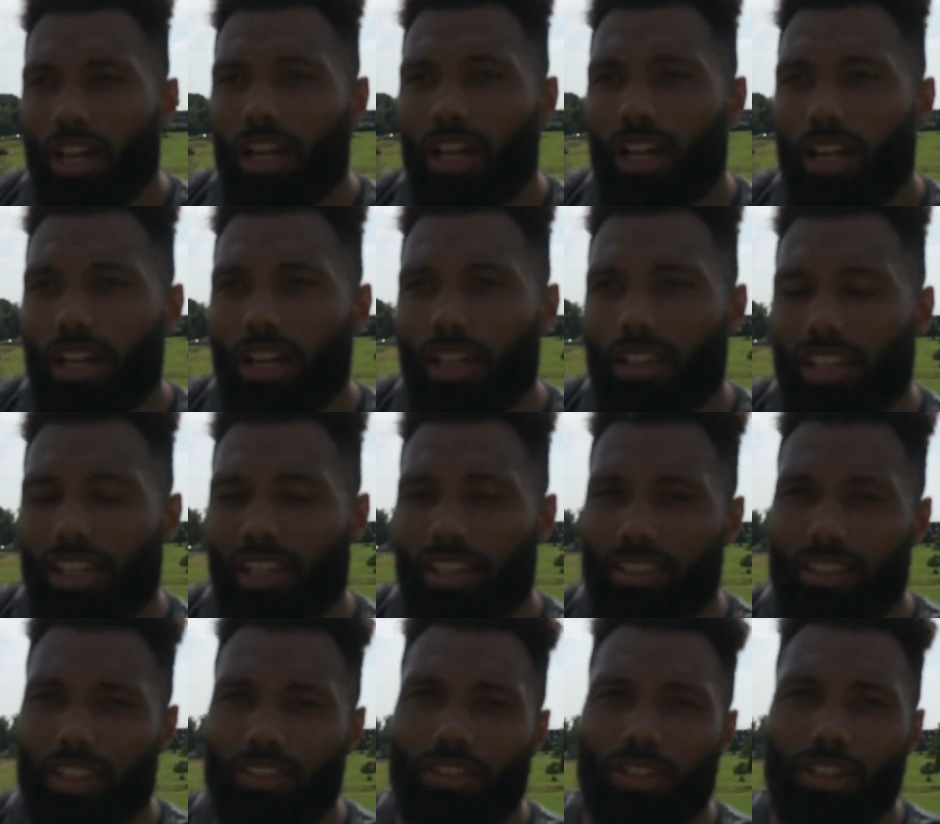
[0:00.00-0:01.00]
Yeah,
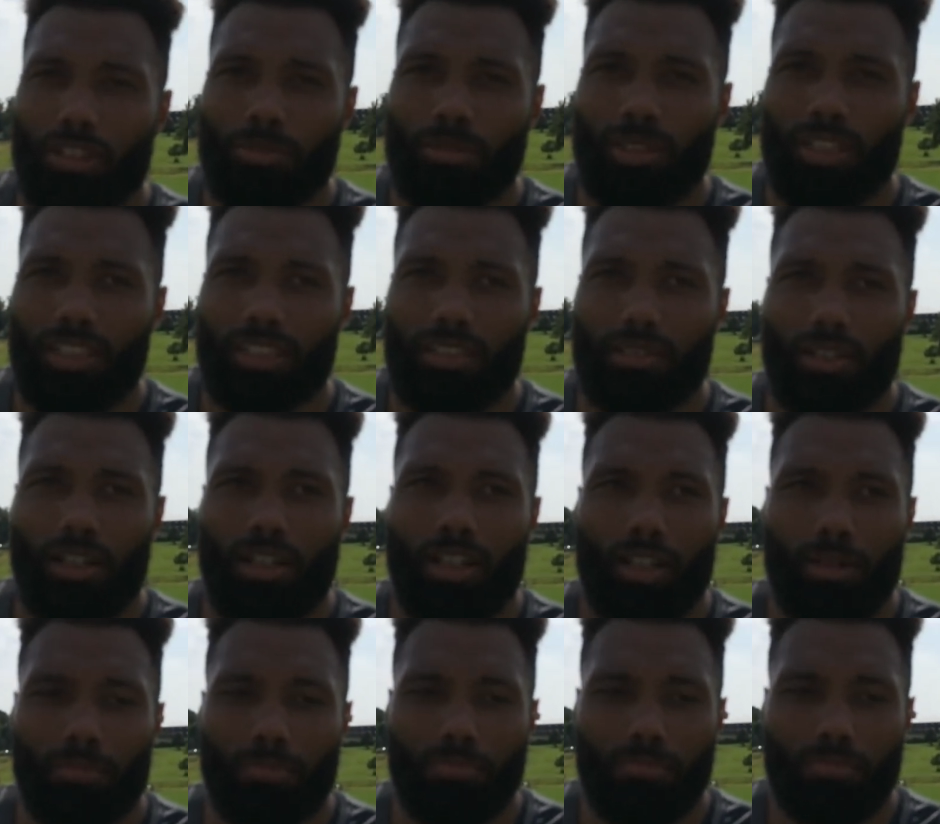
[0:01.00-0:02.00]
it does a little bit,
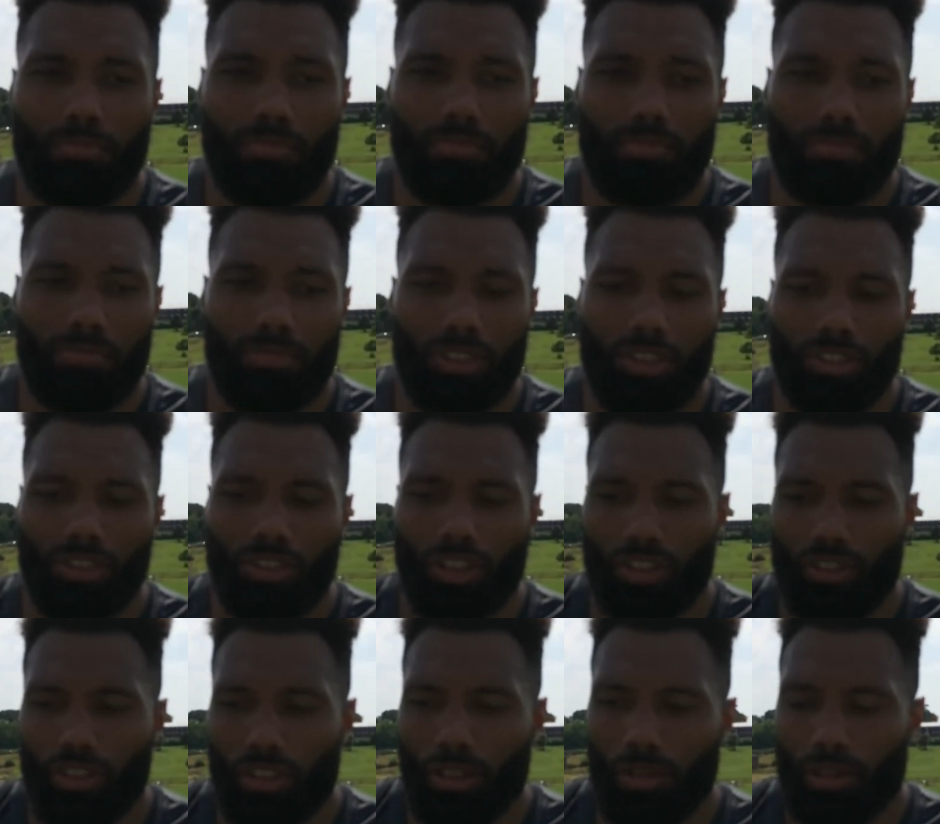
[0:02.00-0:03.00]
because like
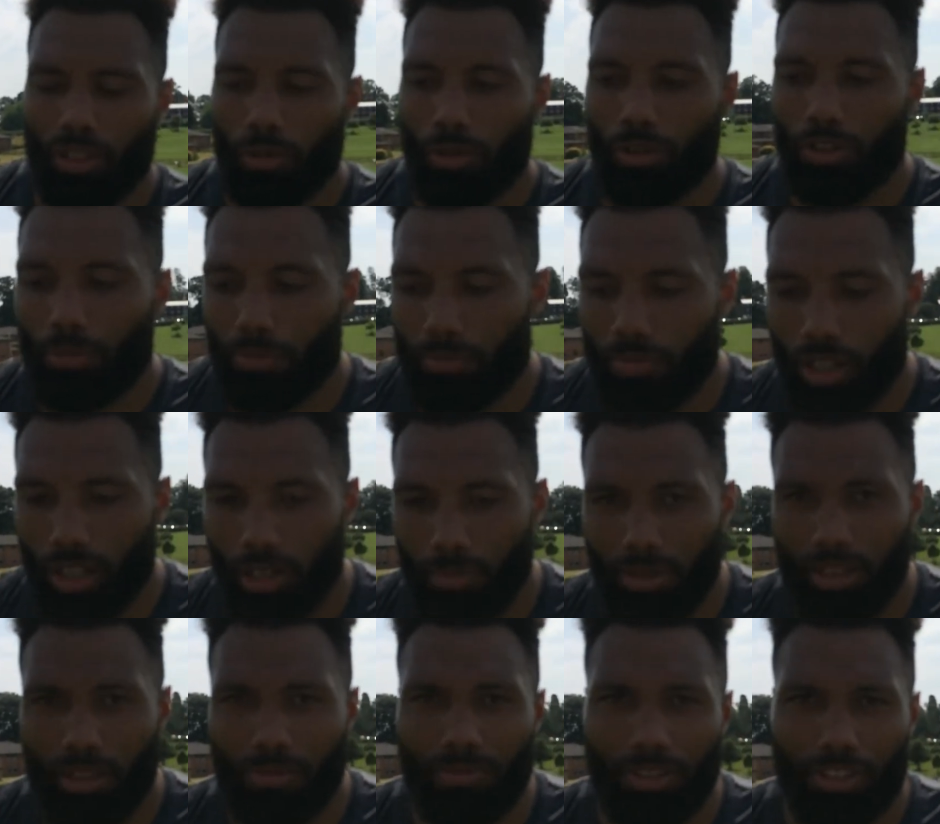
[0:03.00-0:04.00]
you said, there was a
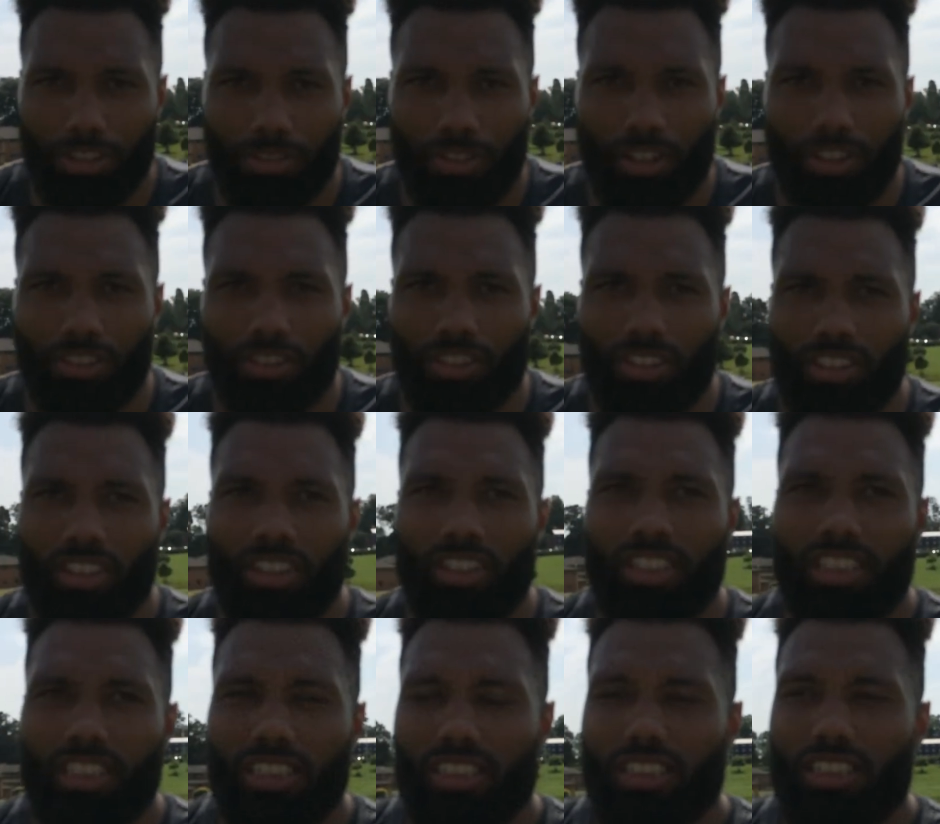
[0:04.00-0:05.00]
bit of frustration and
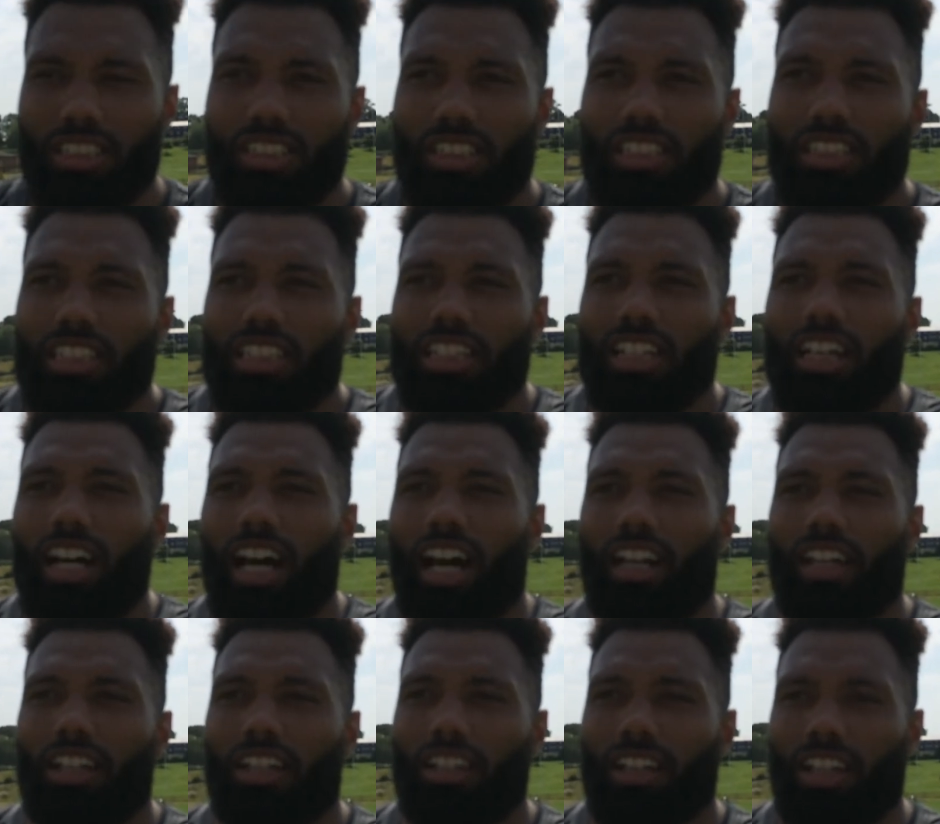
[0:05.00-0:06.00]

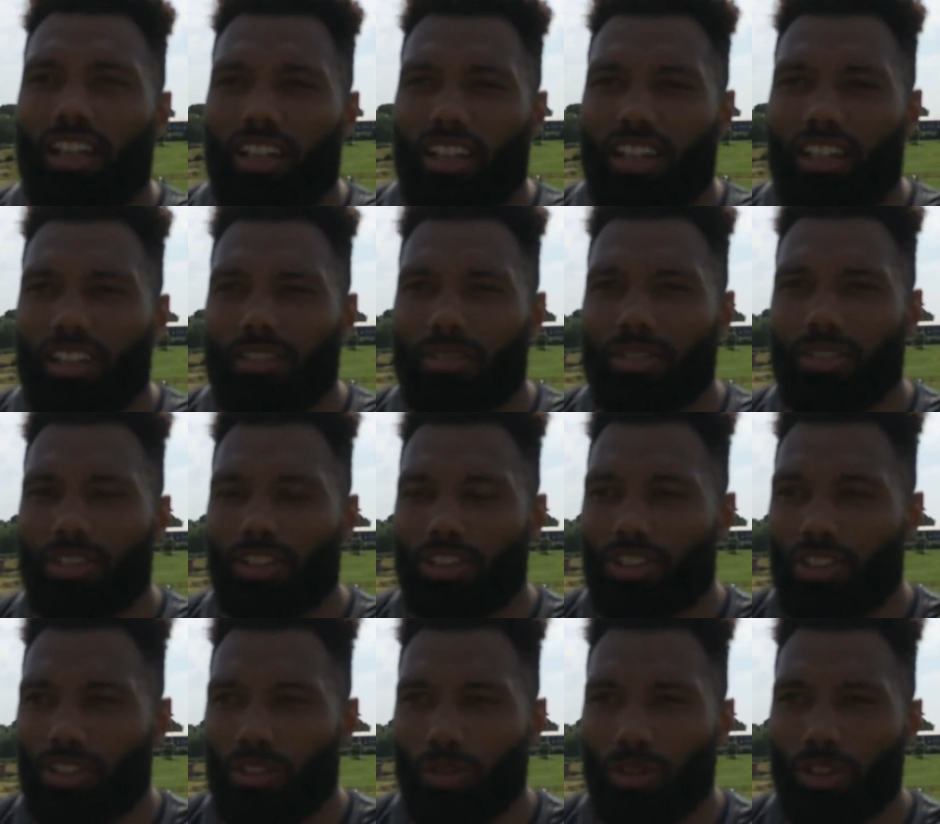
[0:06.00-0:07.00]

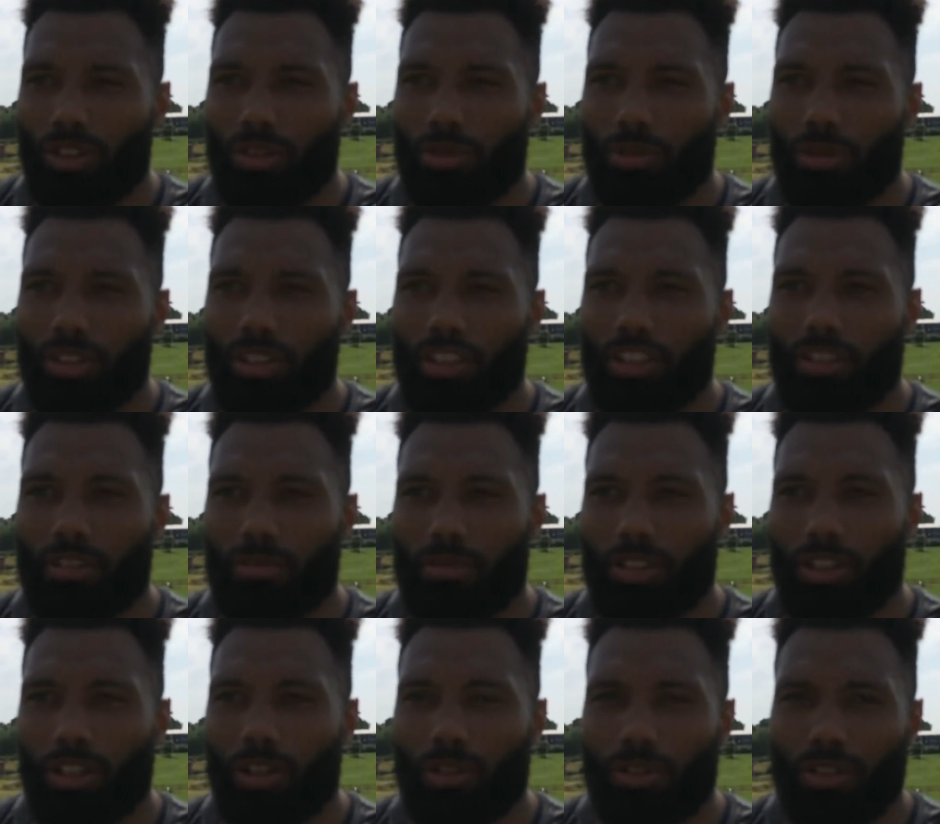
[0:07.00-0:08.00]
annoyance with
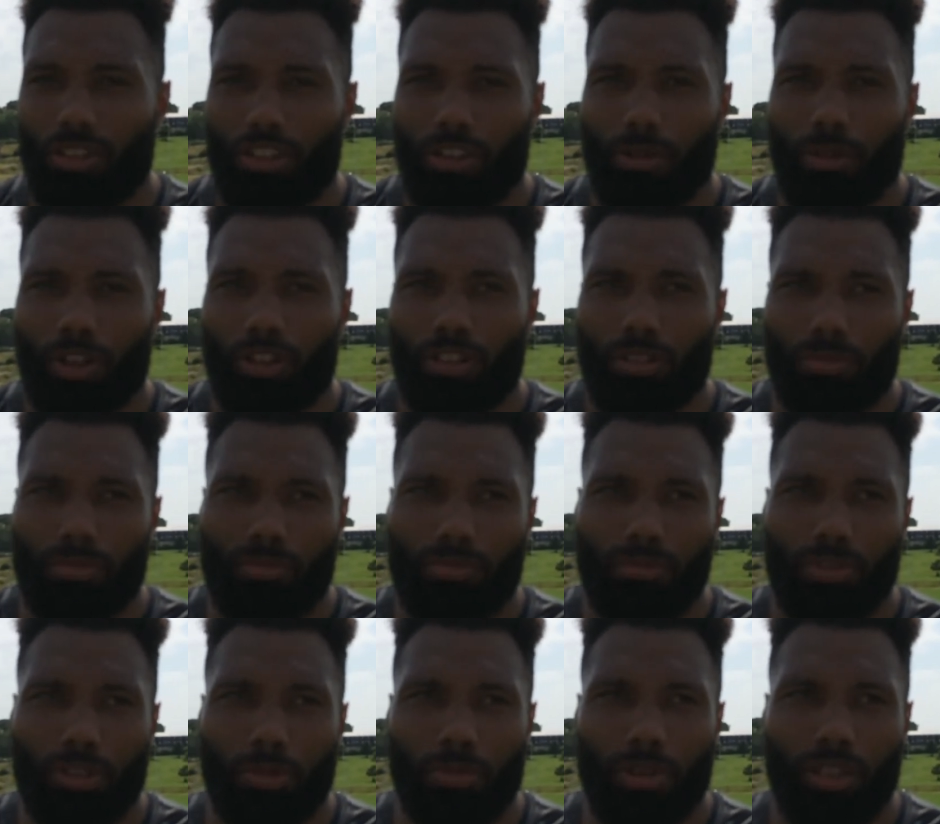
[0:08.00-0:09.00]
the whole situation,
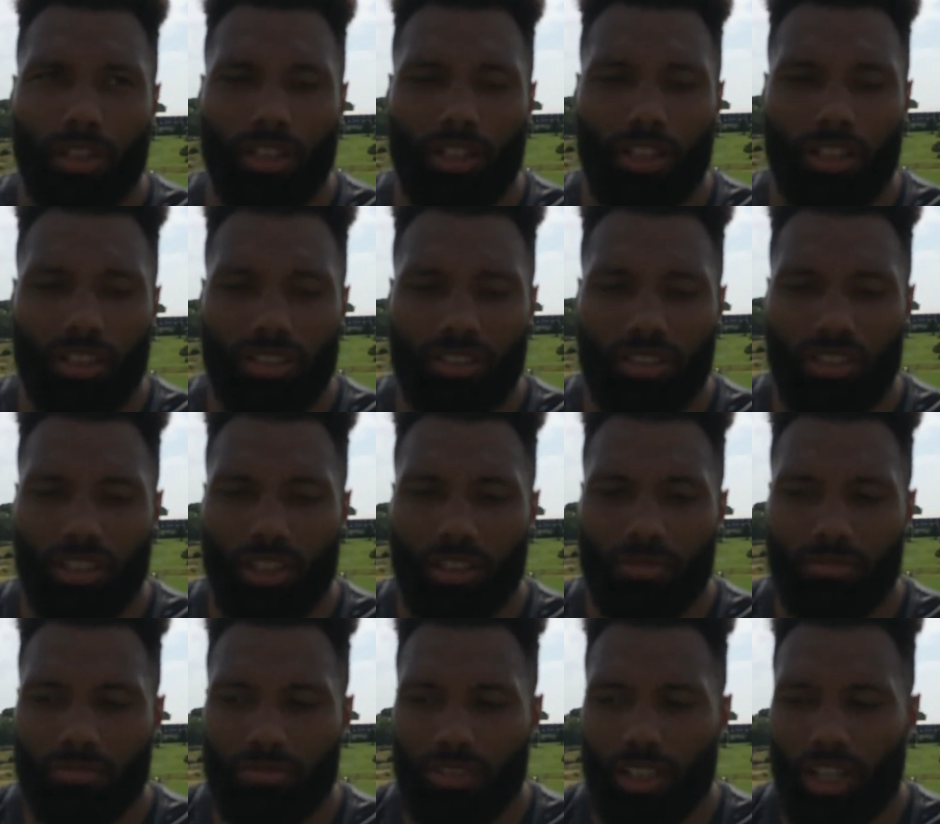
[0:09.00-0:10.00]
with being, you
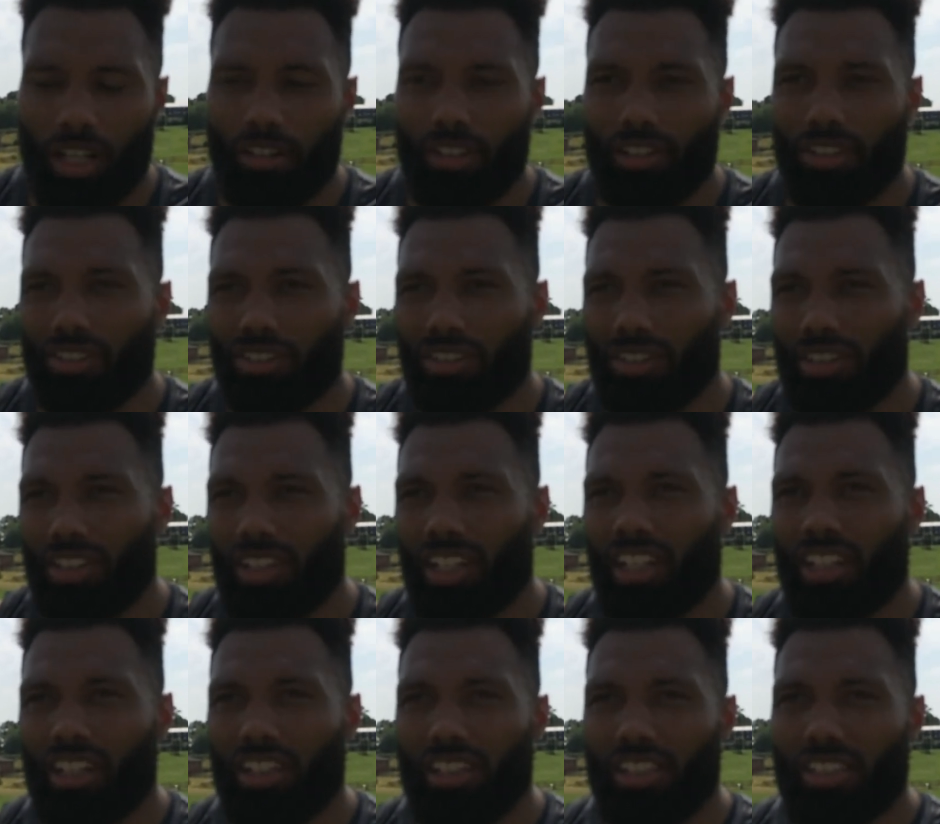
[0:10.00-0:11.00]
know, out injured and
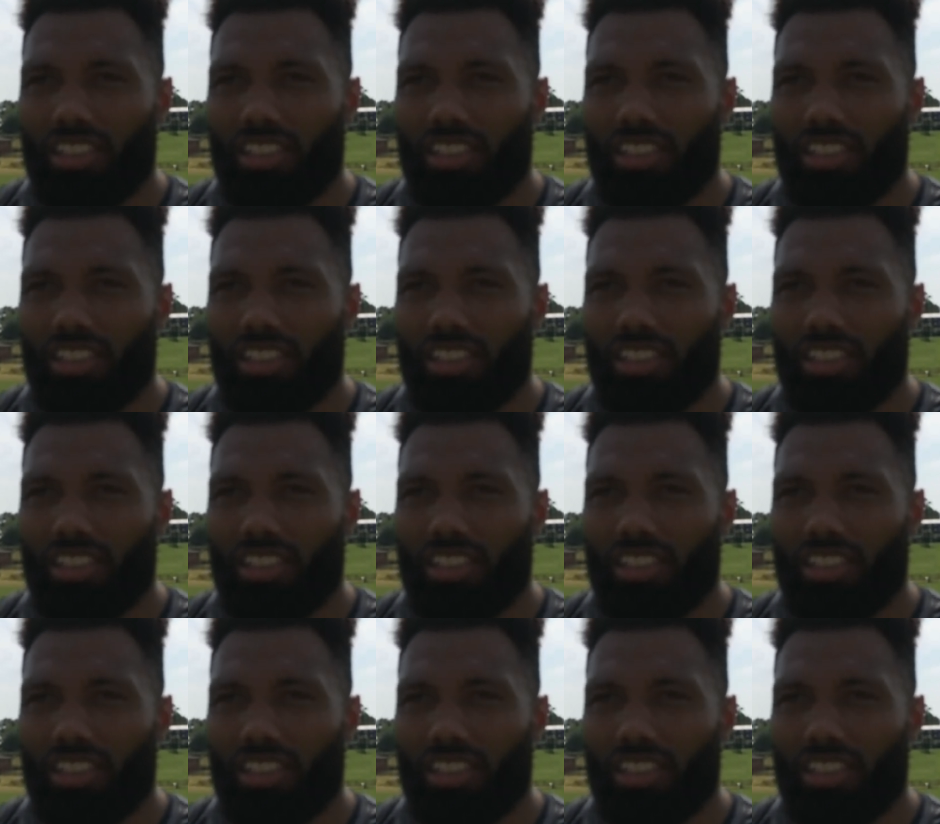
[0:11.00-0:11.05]
then